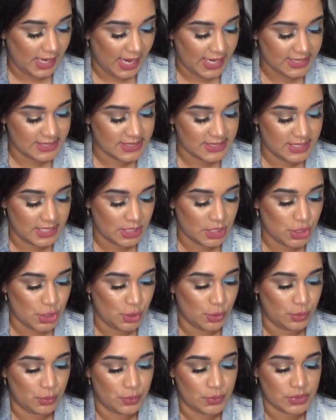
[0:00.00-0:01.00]
I did
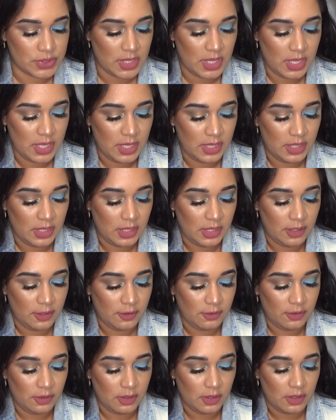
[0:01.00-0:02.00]
use,
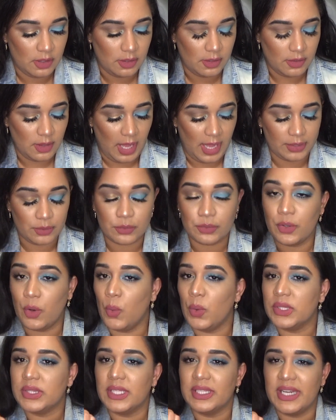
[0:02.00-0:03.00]
I don't know
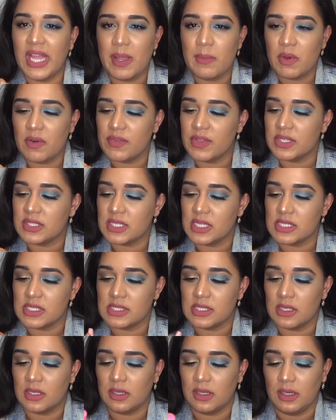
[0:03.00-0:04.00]
what the name of this is,
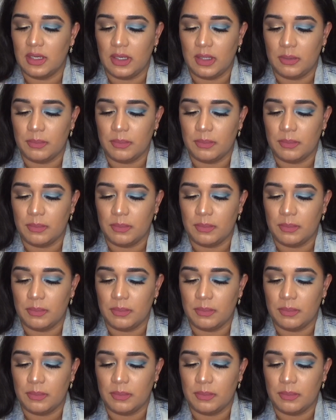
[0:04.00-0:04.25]
the